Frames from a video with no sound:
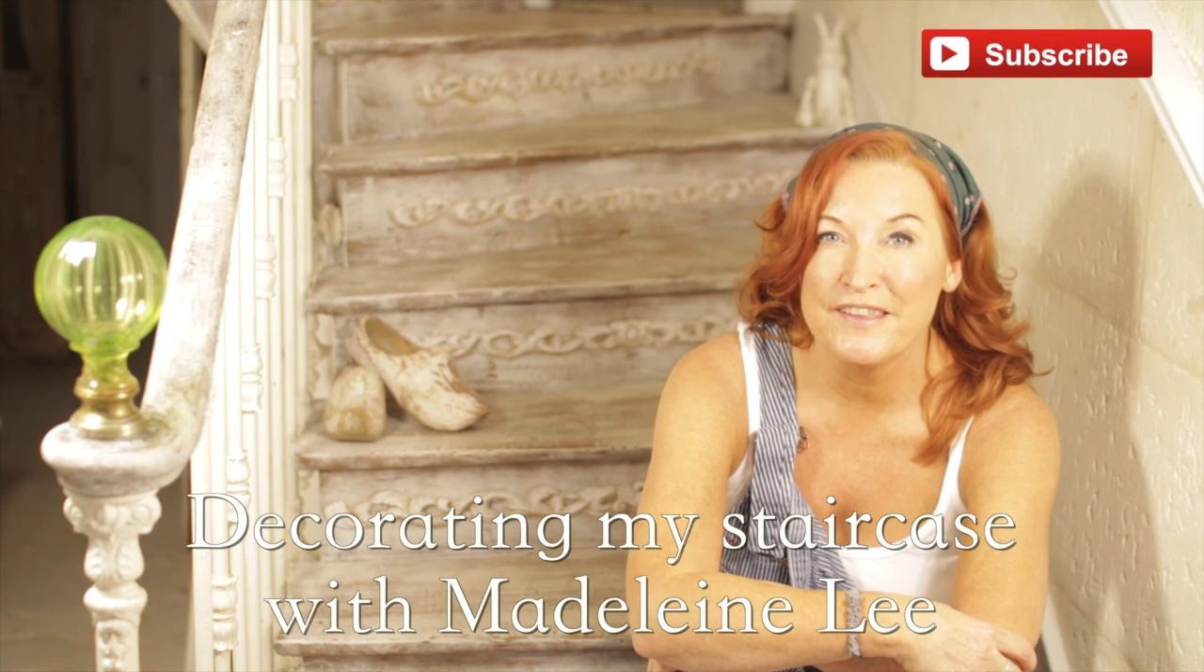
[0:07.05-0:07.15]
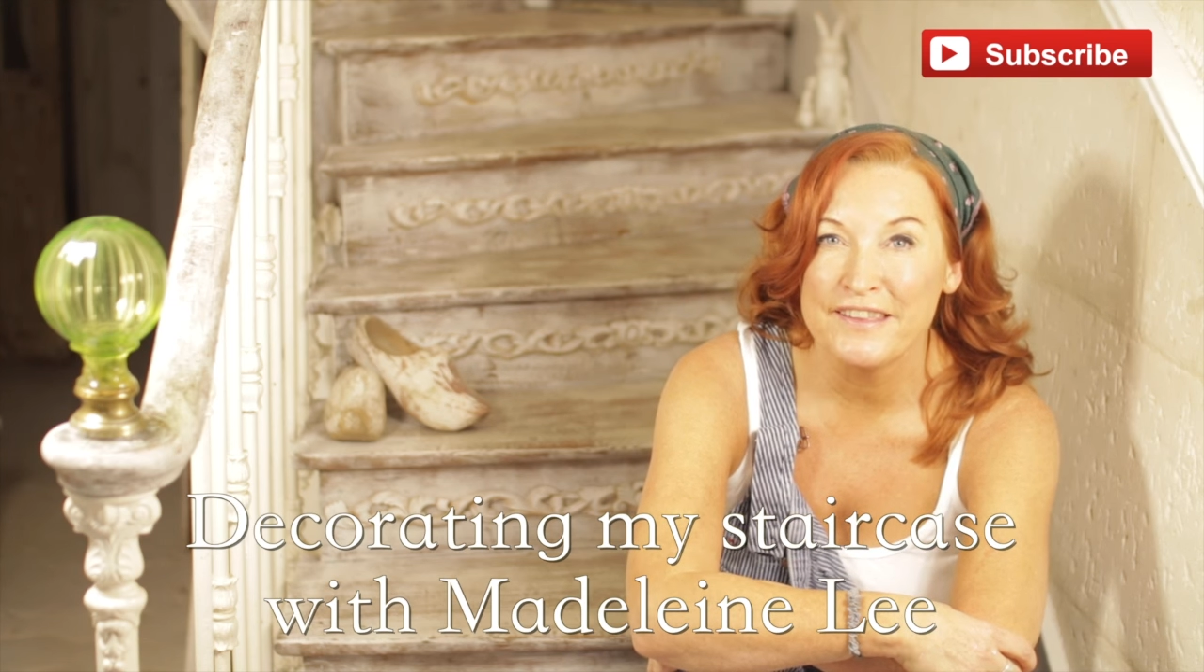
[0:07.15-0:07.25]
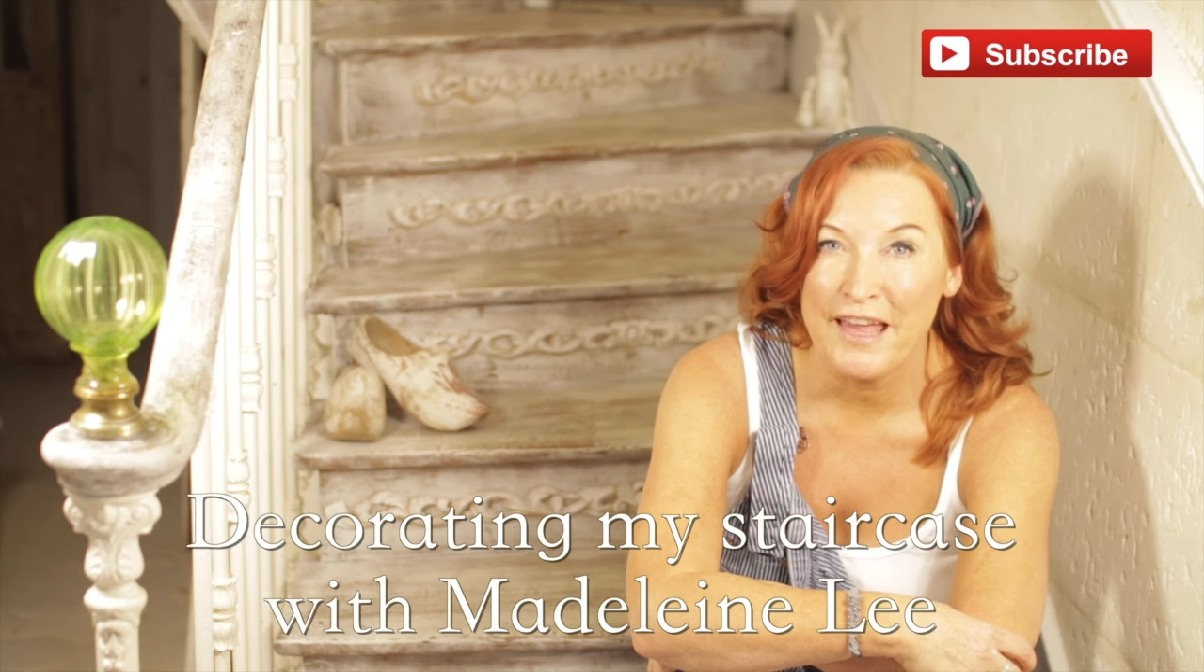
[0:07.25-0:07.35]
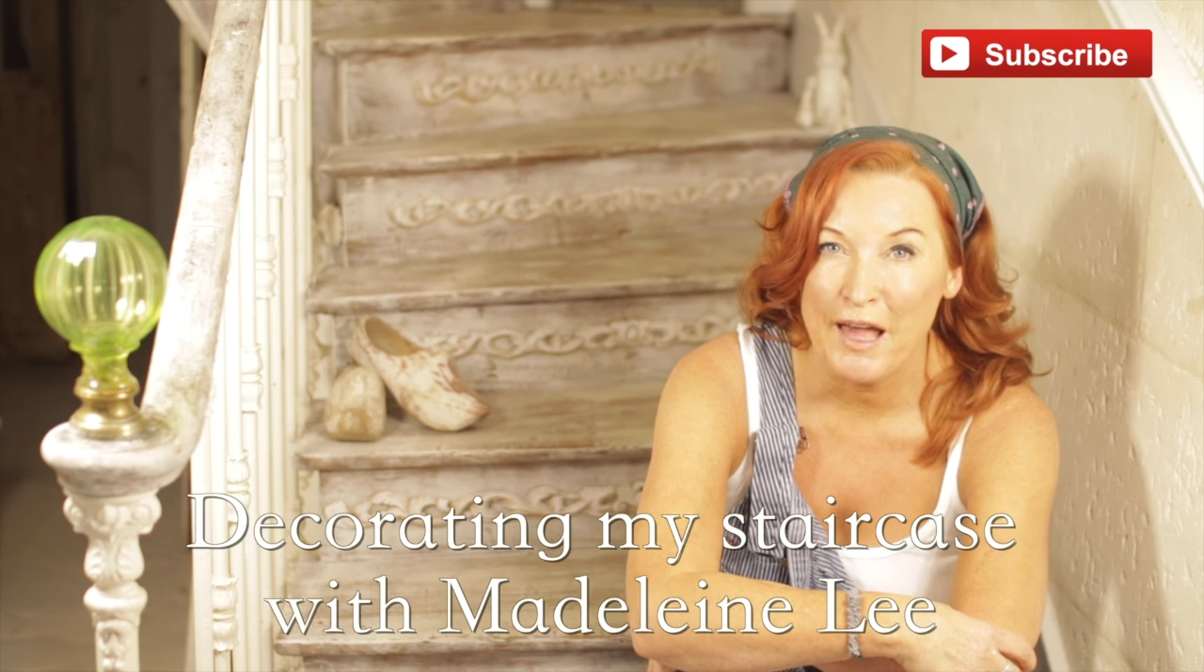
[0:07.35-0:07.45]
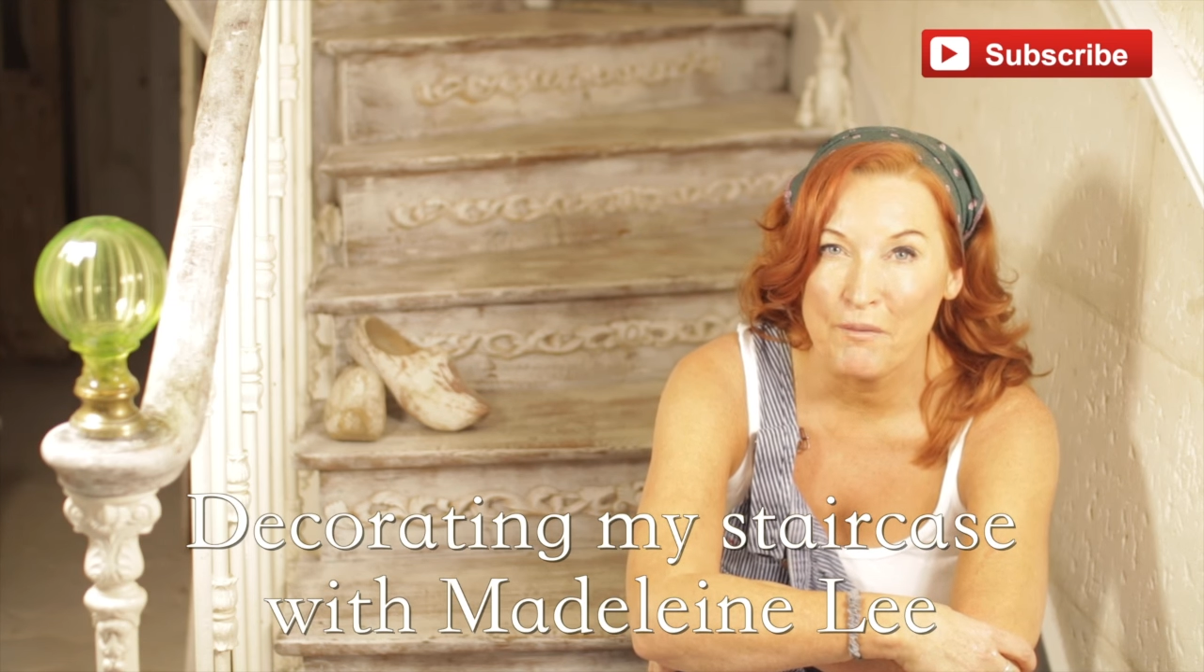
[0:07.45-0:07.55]

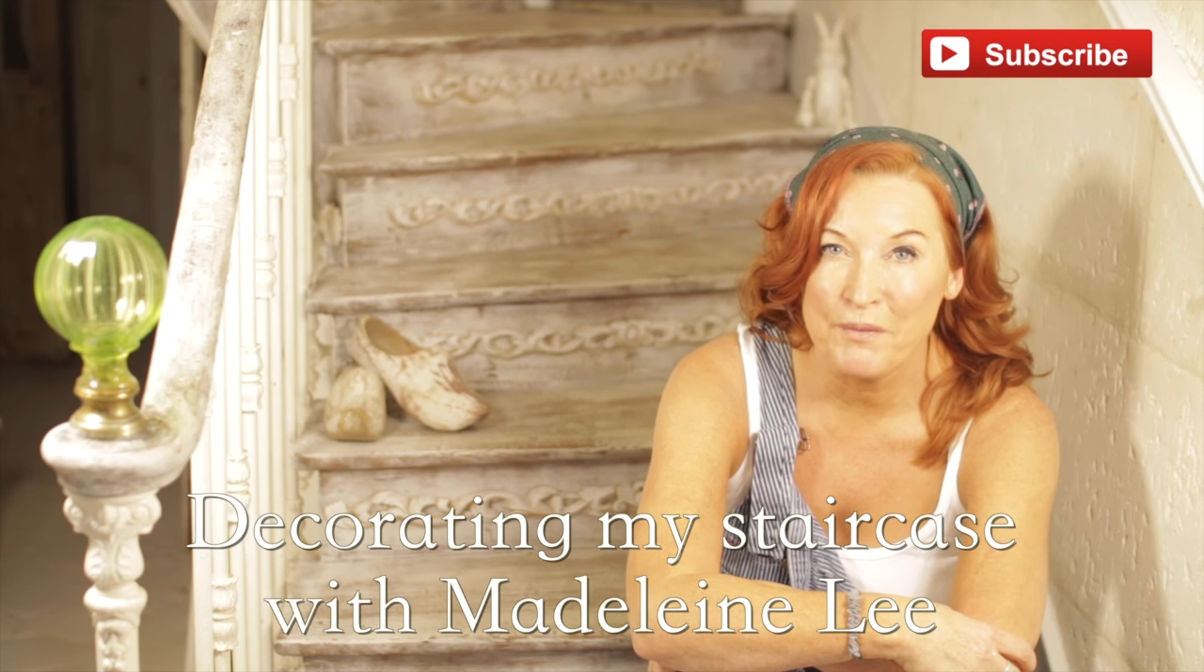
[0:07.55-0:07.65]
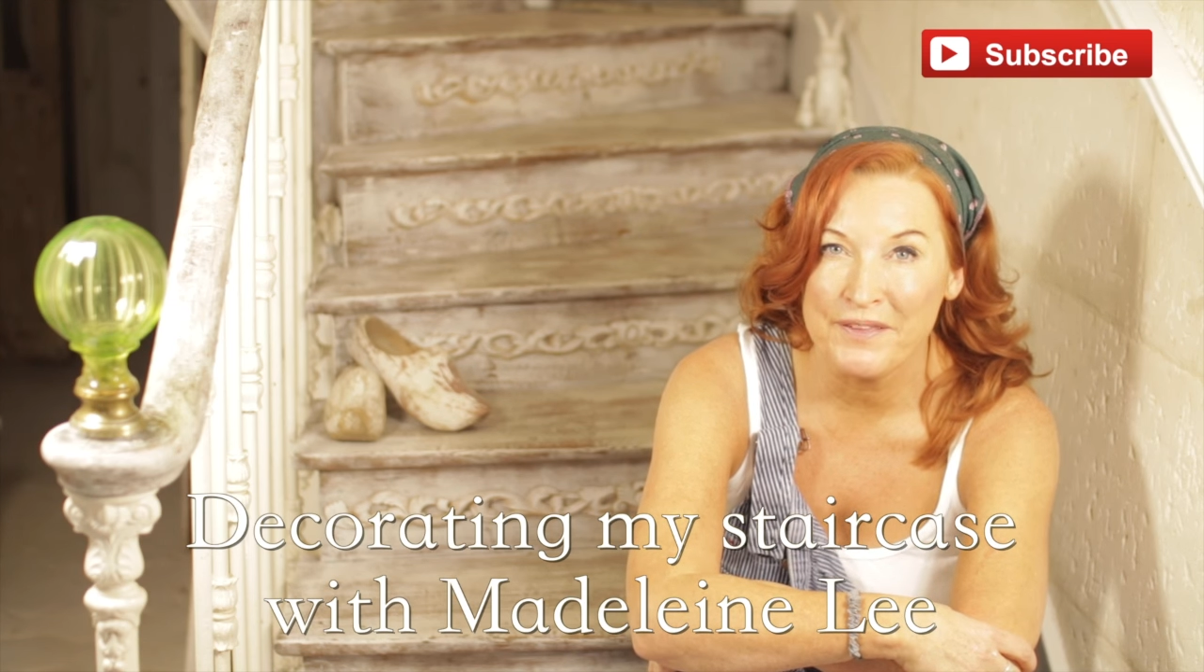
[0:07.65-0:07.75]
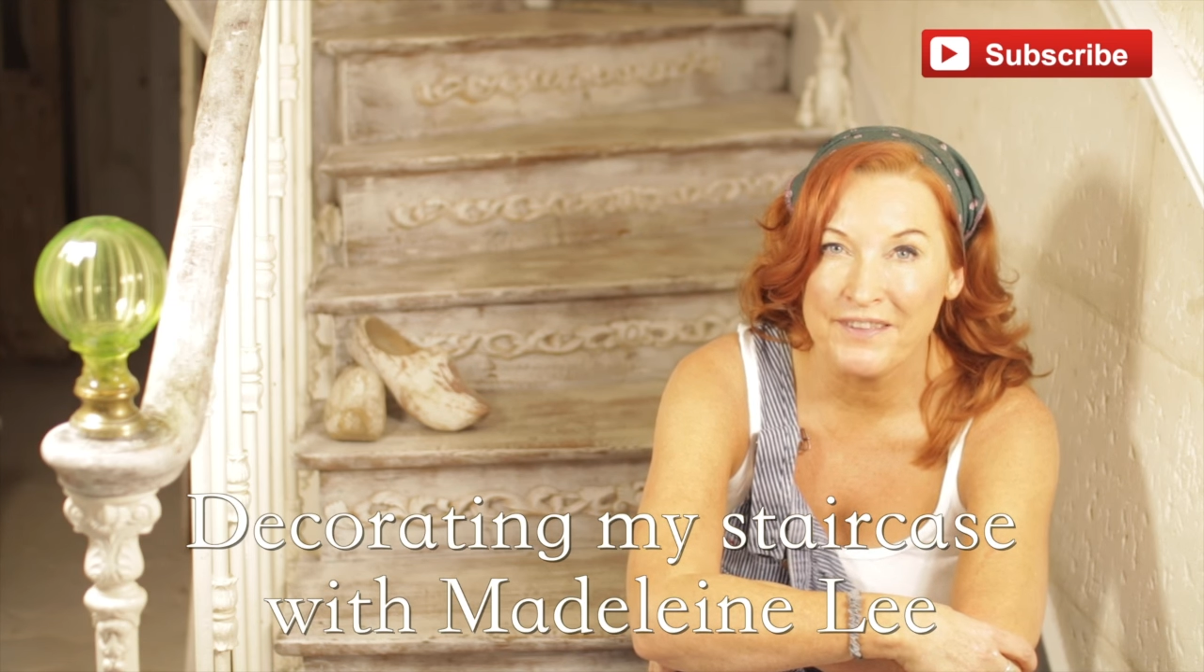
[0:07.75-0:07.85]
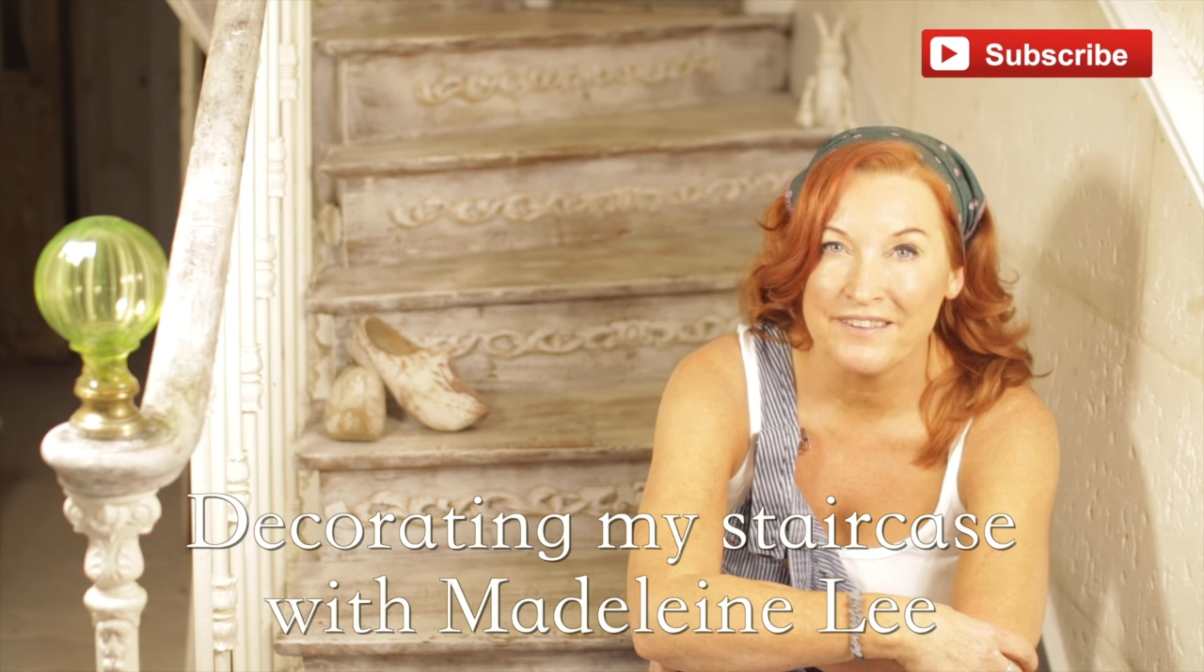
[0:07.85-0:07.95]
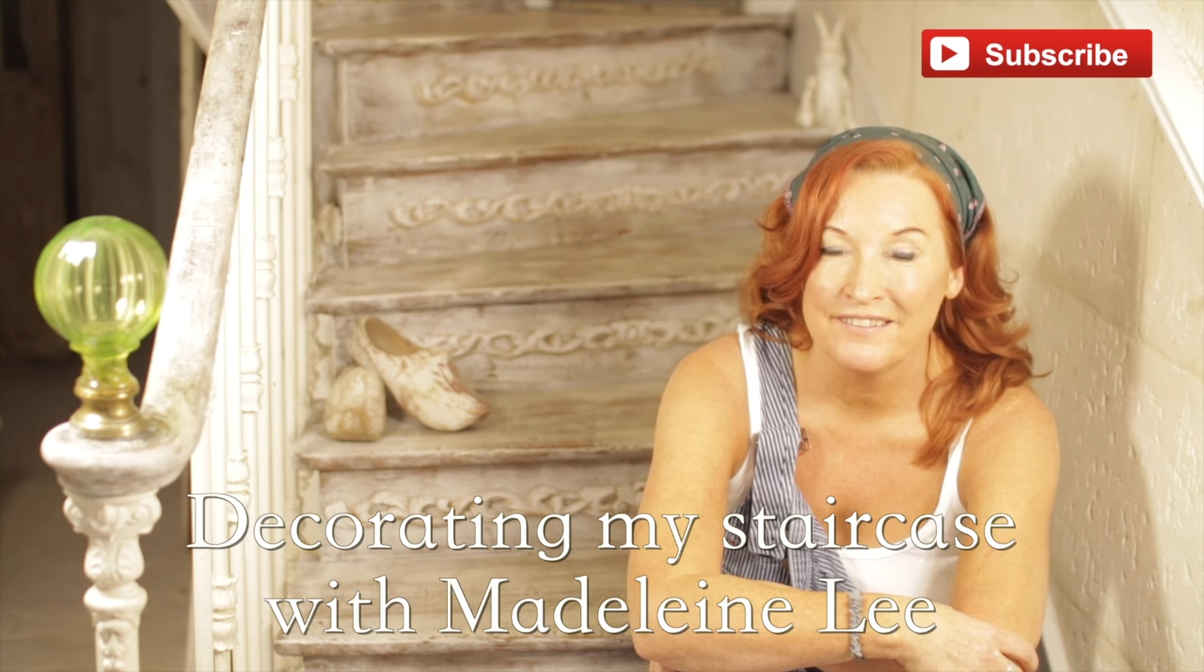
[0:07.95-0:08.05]

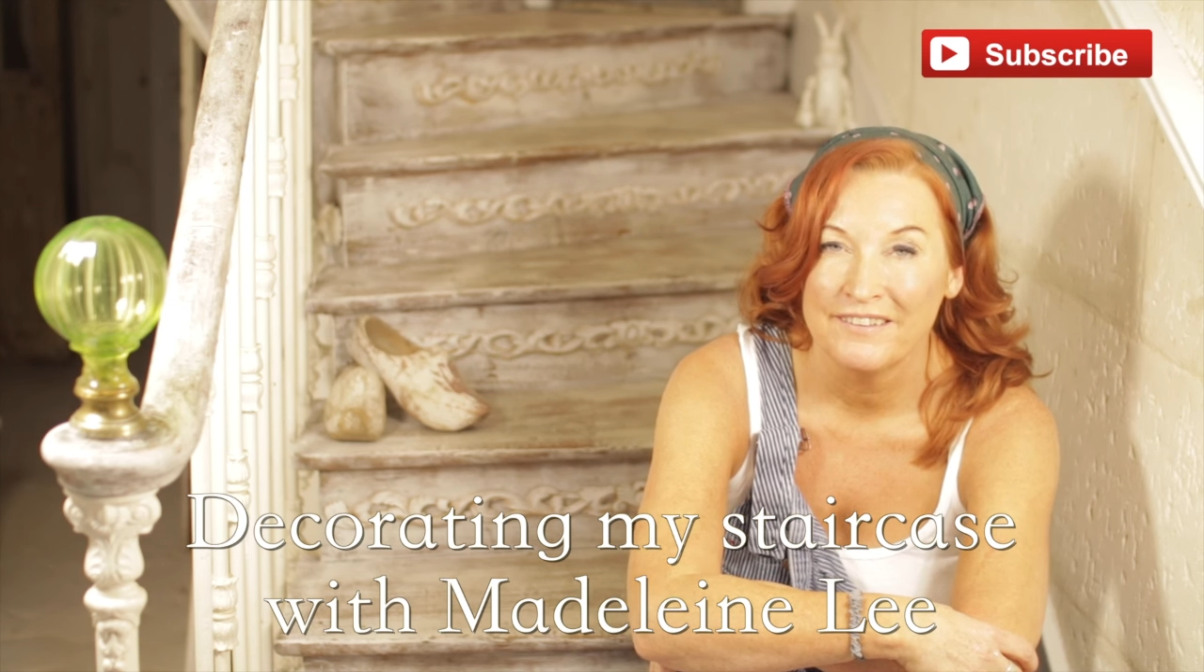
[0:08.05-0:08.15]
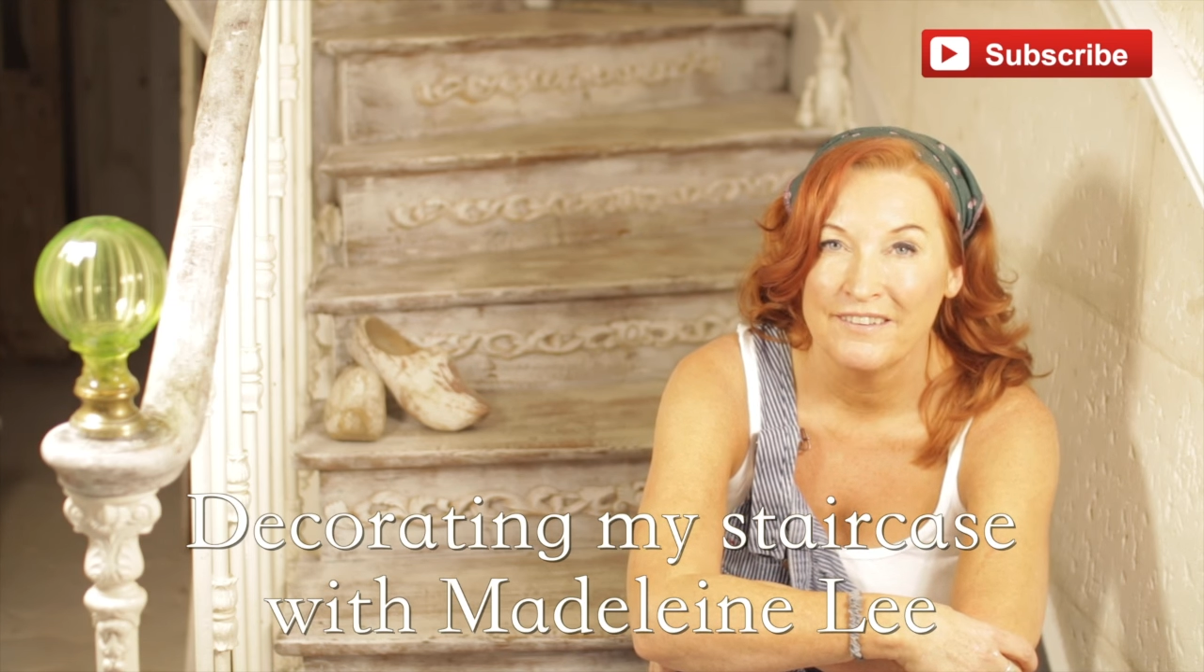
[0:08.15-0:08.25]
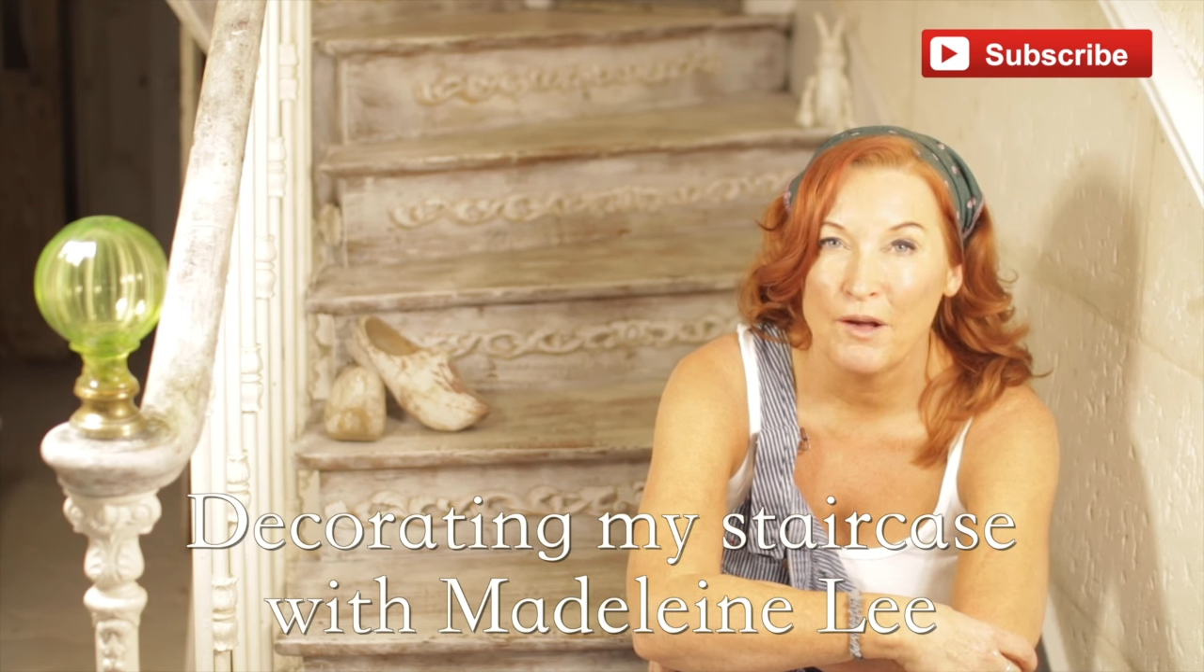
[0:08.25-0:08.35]
steps.